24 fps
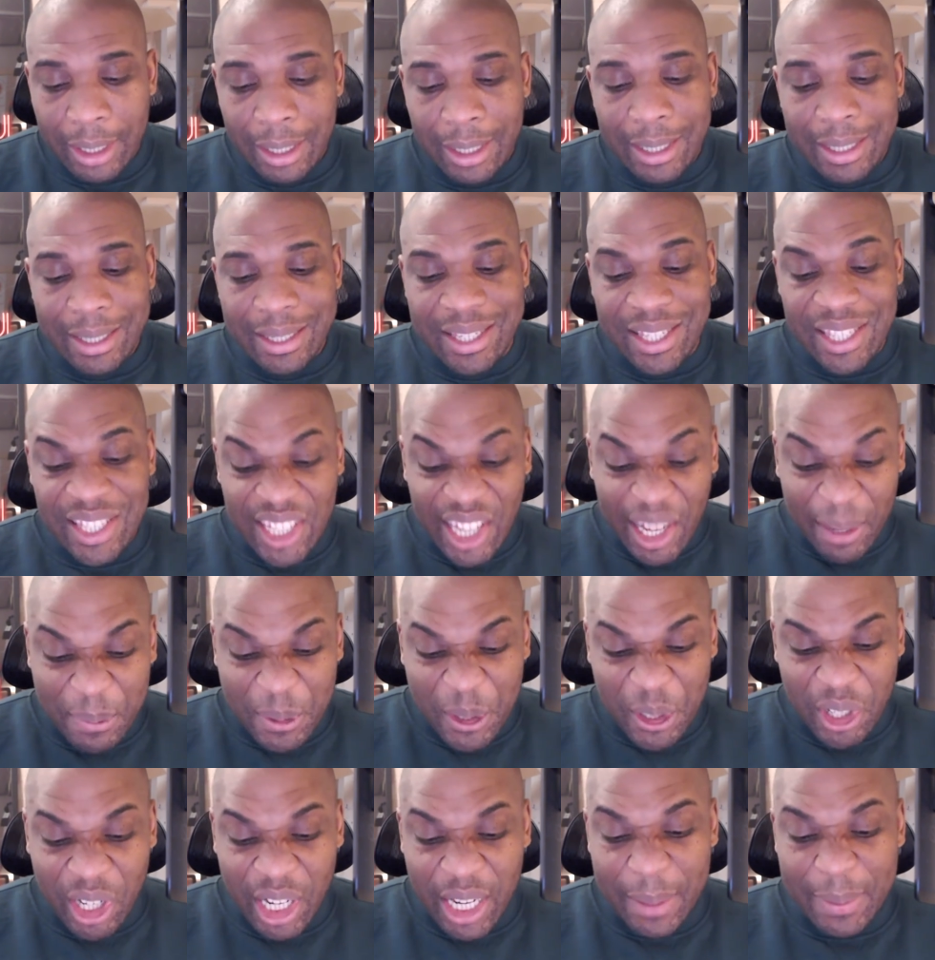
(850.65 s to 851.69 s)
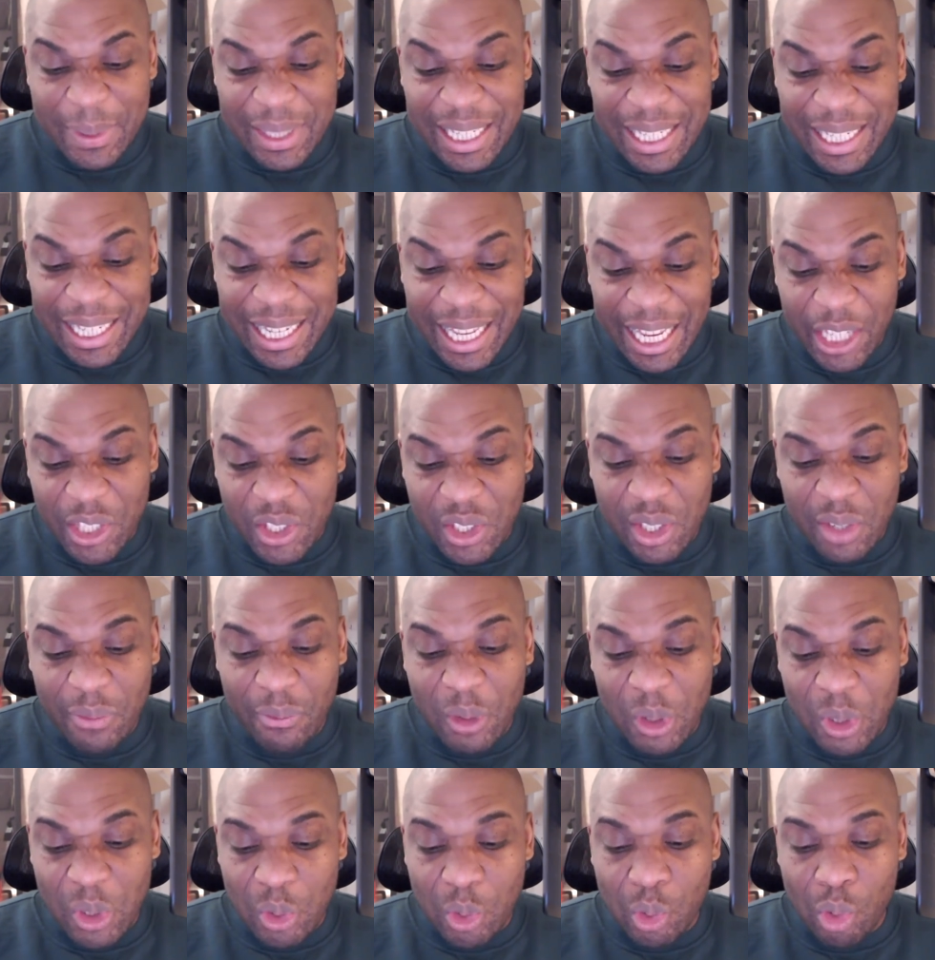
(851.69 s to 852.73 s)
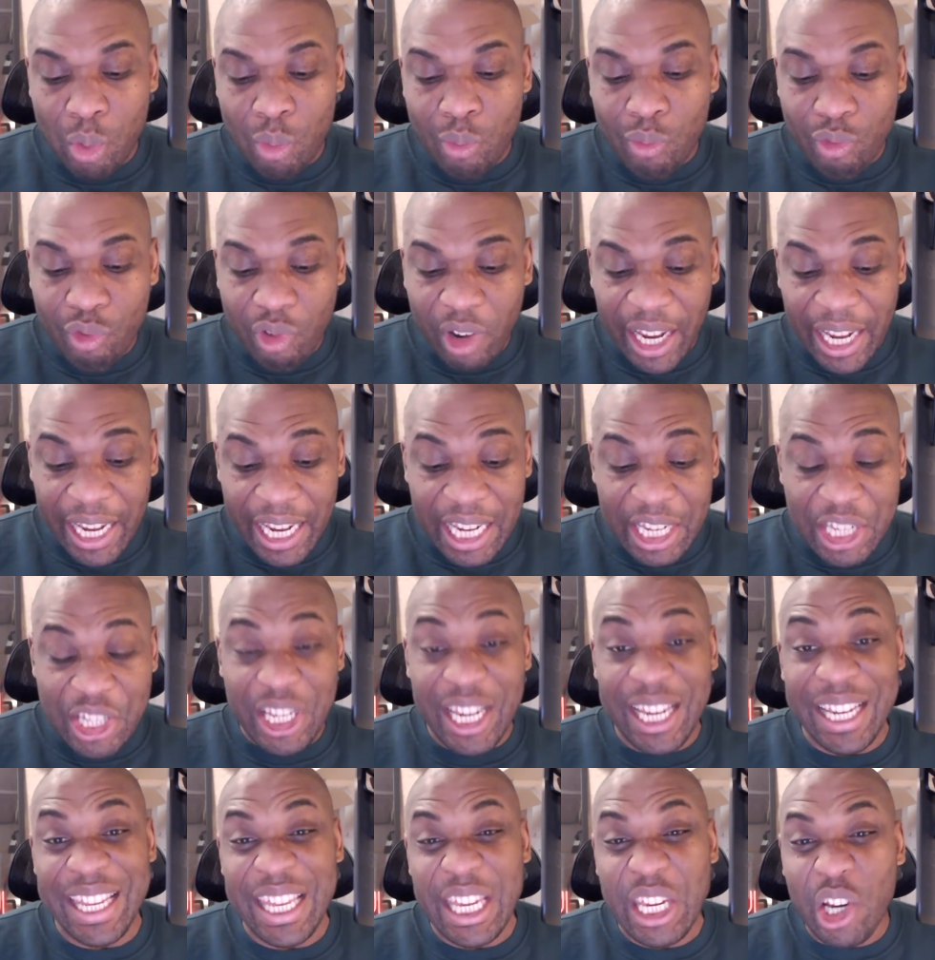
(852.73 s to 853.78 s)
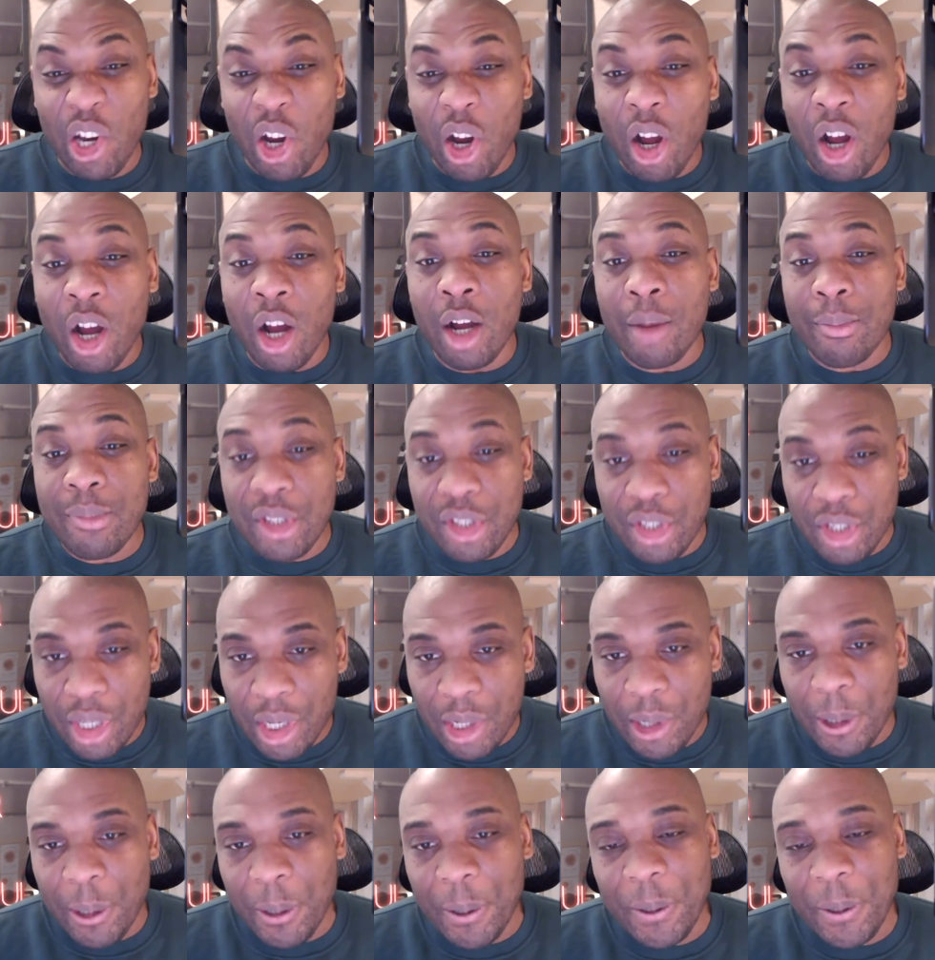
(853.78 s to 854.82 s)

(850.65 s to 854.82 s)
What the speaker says: Sometimes he lets the storm rage and he calms you.